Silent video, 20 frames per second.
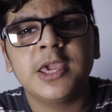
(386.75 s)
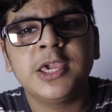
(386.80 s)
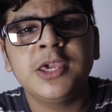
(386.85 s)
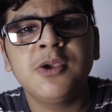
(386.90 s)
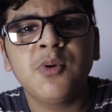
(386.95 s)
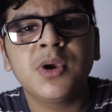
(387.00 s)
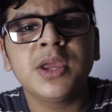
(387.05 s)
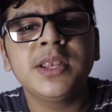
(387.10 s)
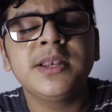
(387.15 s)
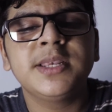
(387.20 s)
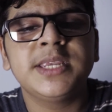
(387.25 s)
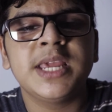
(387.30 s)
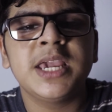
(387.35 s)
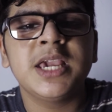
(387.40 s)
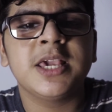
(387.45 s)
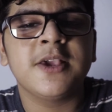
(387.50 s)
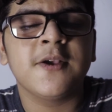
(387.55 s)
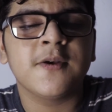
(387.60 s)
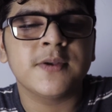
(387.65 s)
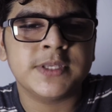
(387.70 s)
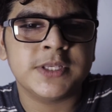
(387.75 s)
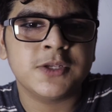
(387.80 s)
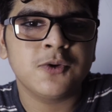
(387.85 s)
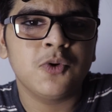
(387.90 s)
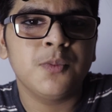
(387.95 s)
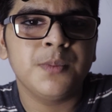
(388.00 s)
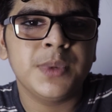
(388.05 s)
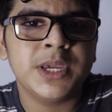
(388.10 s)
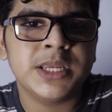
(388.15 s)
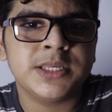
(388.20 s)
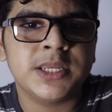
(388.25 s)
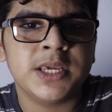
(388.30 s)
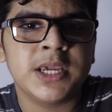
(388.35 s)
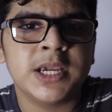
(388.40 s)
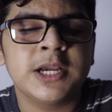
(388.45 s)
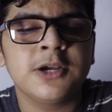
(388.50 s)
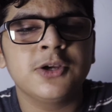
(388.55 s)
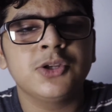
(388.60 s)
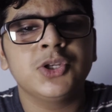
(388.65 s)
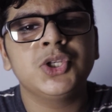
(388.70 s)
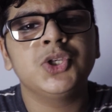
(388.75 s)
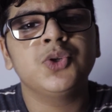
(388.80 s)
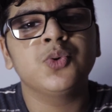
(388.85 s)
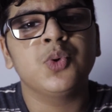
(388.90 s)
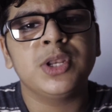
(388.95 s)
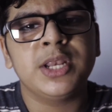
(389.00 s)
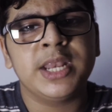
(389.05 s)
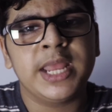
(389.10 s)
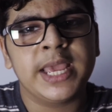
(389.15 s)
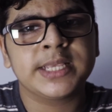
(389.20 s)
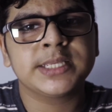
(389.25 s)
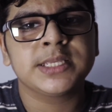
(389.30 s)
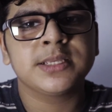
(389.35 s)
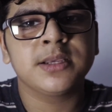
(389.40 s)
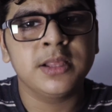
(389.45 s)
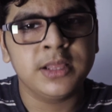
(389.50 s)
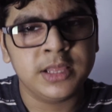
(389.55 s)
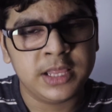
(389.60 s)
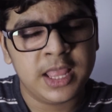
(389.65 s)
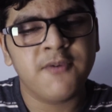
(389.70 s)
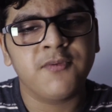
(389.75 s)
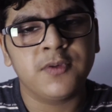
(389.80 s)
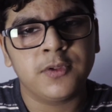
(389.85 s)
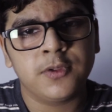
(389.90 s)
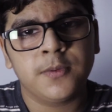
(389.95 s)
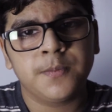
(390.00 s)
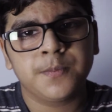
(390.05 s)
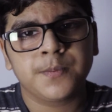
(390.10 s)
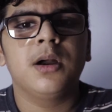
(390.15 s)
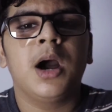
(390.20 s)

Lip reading: you can take your Zoom meeting to a next level.